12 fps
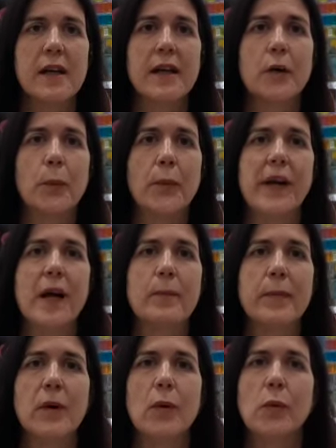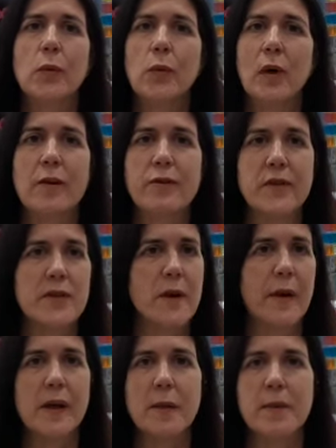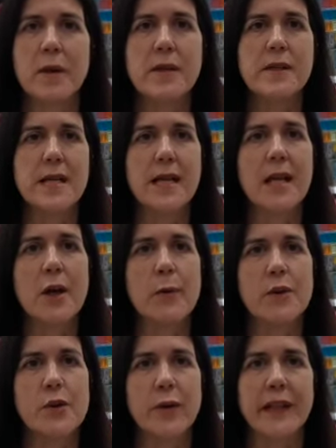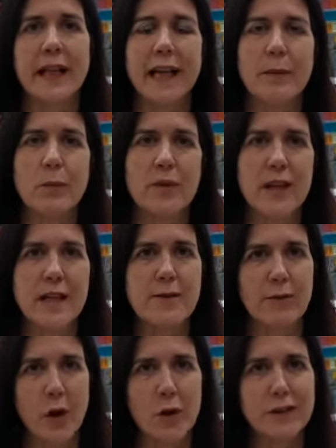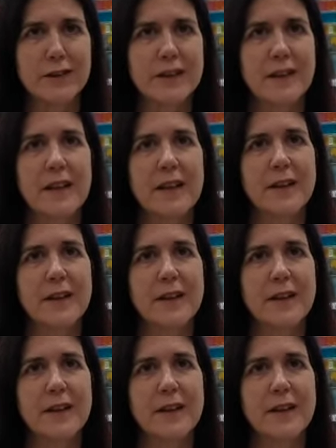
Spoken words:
it'll bring up all of the sewing community who are joining in with these vlogs.